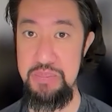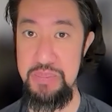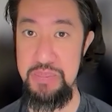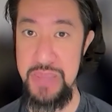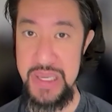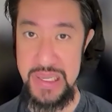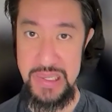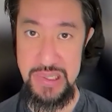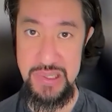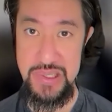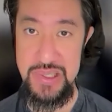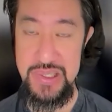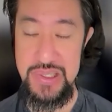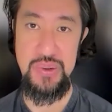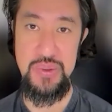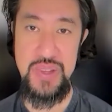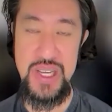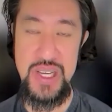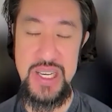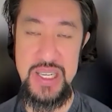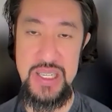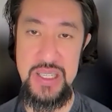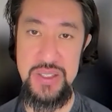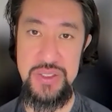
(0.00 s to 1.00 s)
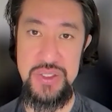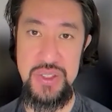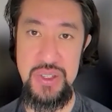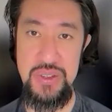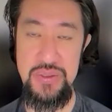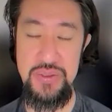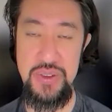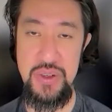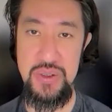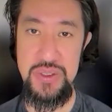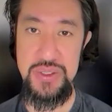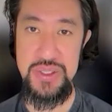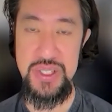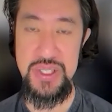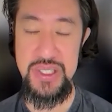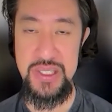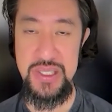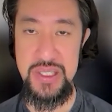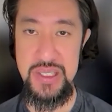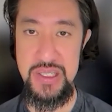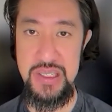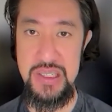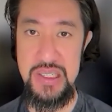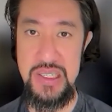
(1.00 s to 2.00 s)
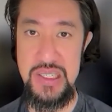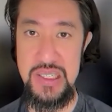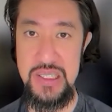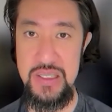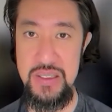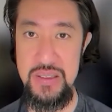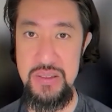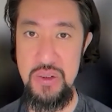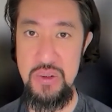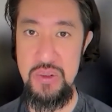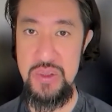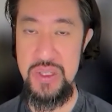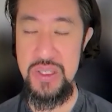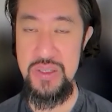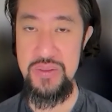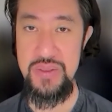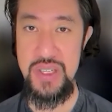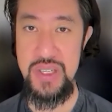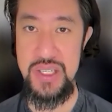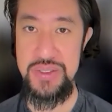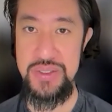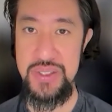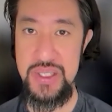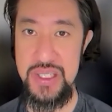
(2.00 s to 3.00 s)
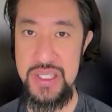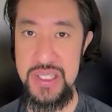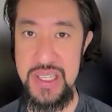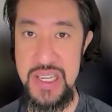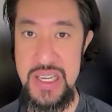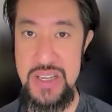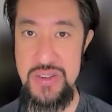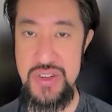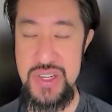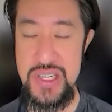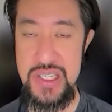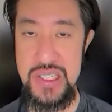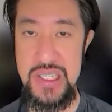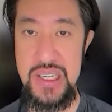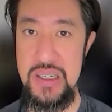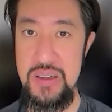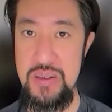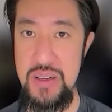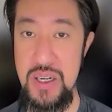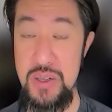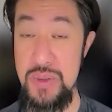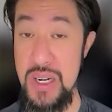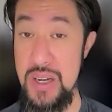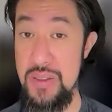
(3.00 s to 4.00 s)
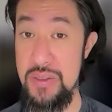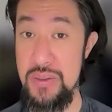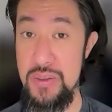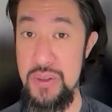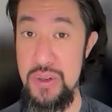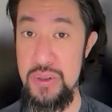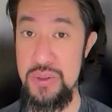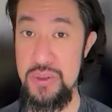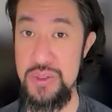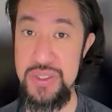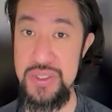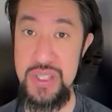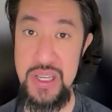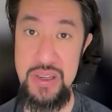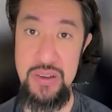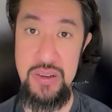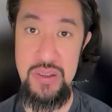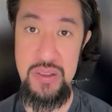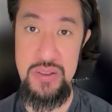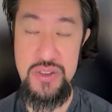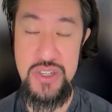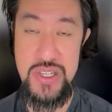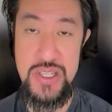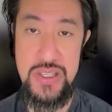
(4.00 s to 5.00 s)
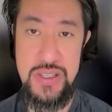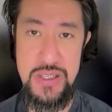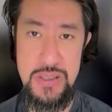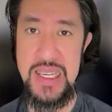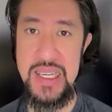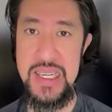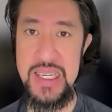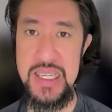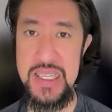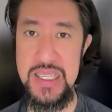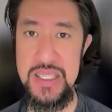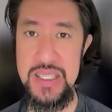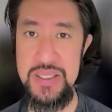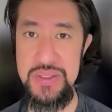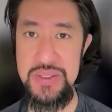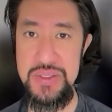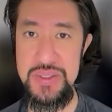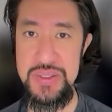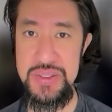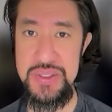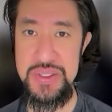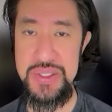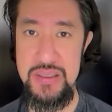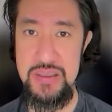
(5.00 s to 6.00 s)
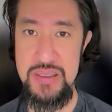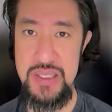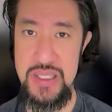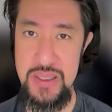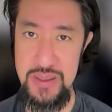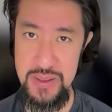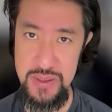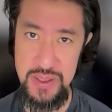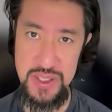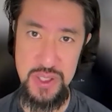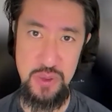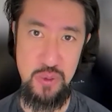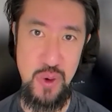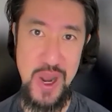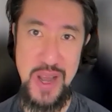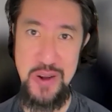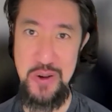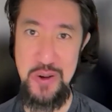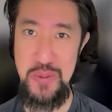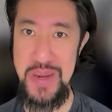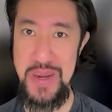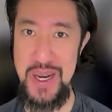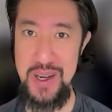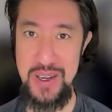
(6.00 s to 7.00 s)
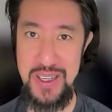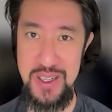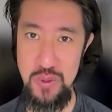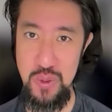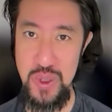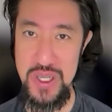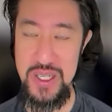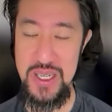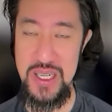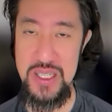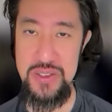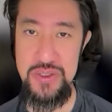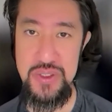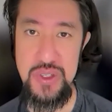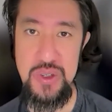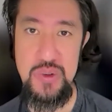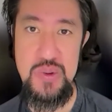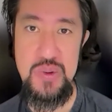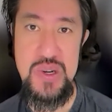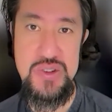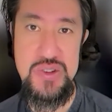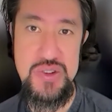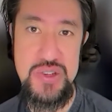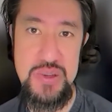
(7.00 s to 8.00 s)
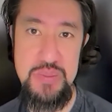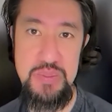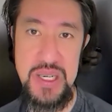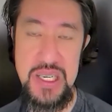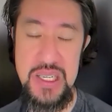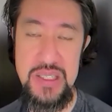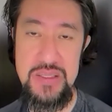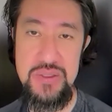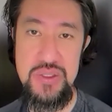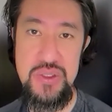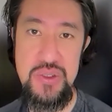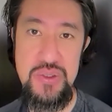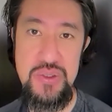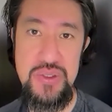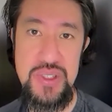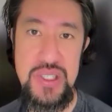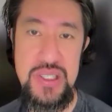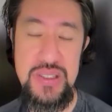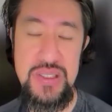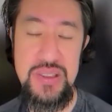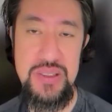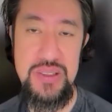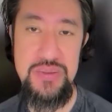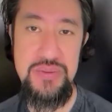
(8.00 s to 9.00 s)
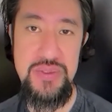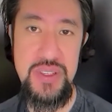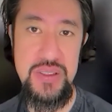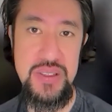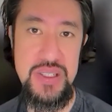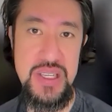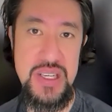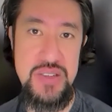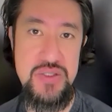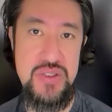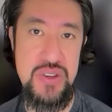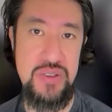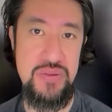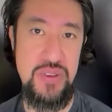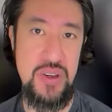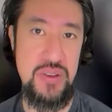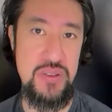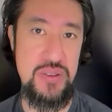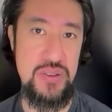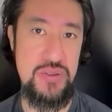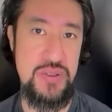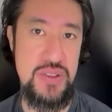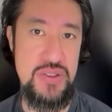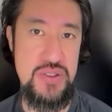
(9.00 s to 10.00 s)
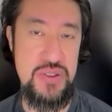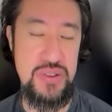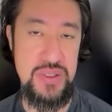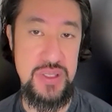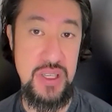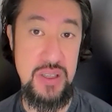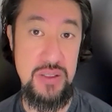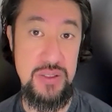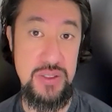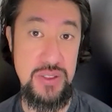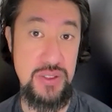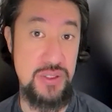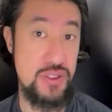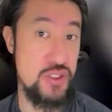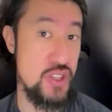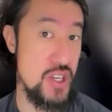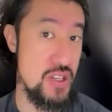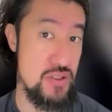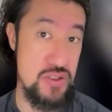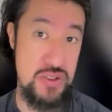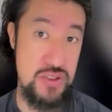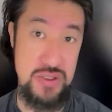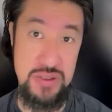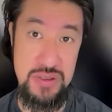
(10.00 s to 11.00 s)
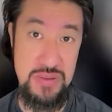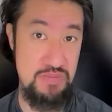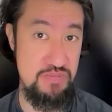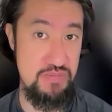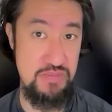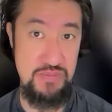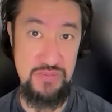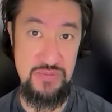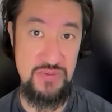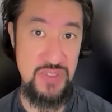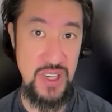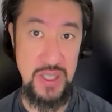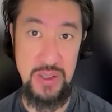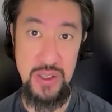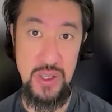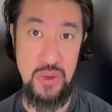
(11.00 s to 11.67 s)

based. Then I started focusing on only investing in Asia around those technologies. And kind of it's a roundabout kind of way to answer your question, but I do think the very nature of artificial intelligence changes very